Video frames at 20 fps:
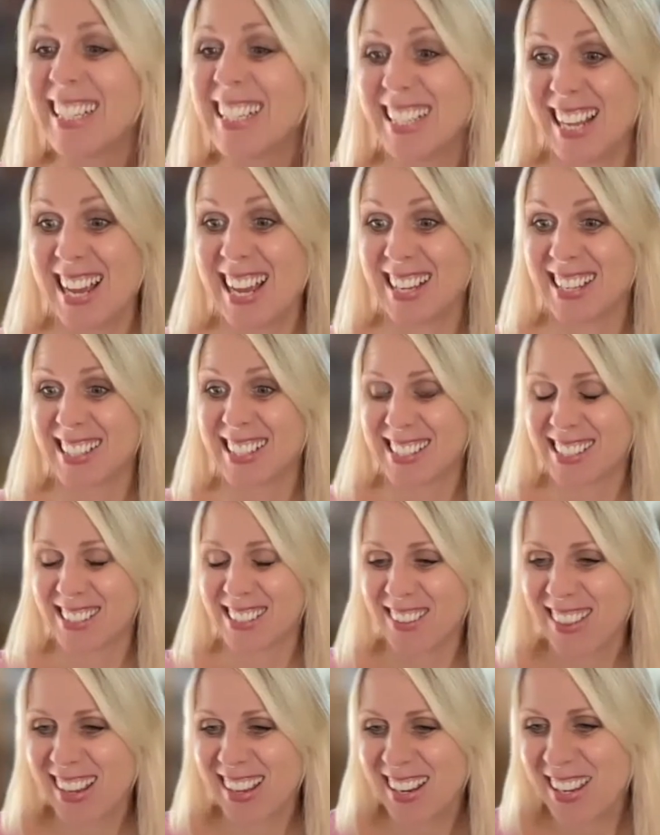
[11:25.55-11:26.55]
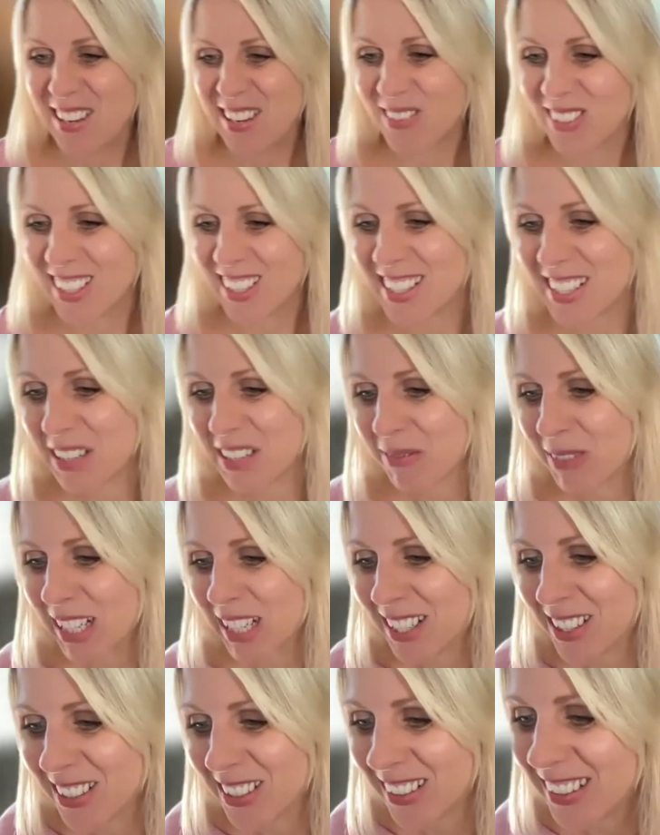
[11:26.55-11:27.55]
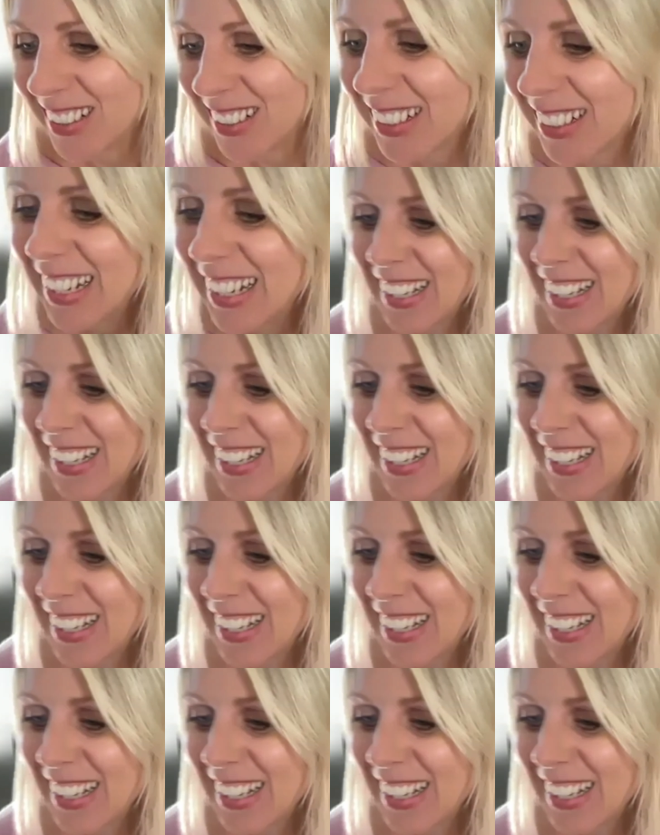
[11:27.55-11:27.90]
Yes, so thank you, Bridget. Me too.